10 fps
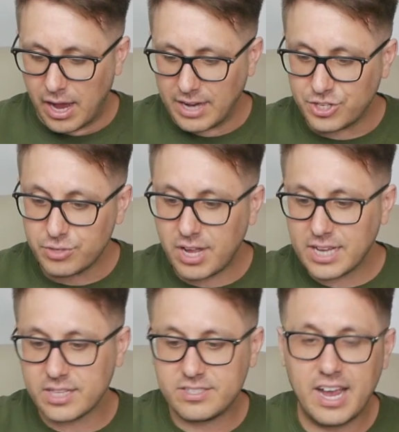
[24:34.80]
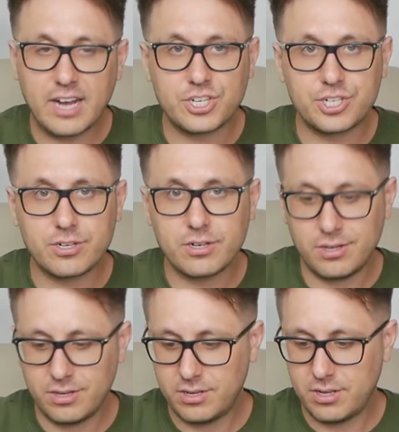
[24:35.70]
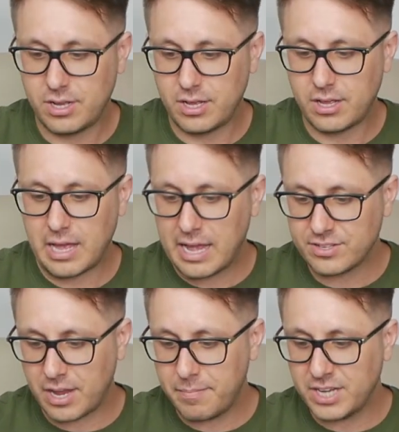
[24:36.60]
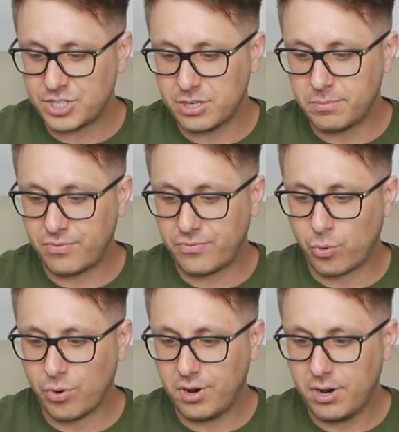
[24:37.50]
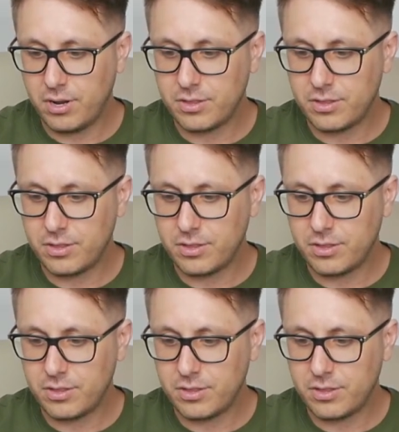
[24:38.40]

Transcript: do like the texture, as I mentioned before.